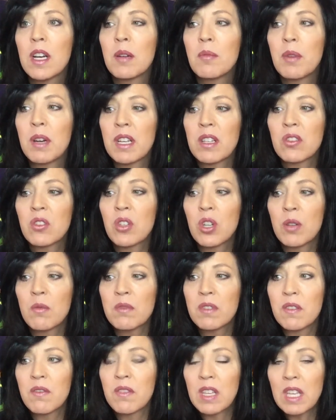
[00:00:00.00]
But in
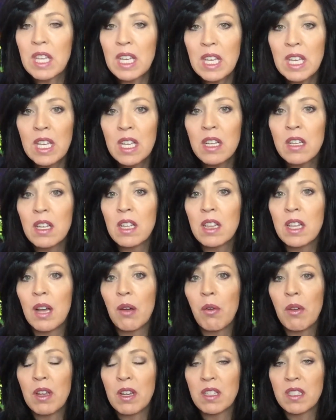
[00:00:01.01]
terms of the healing
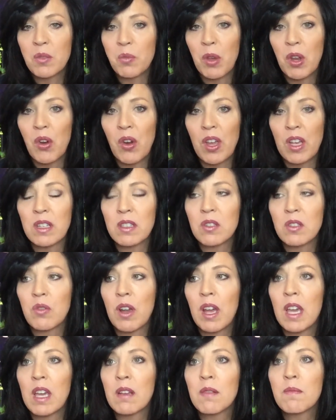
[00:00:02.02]
that we experience,
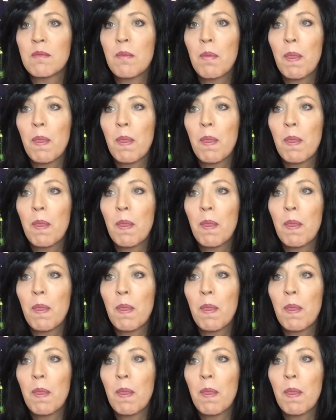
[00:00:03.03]
right?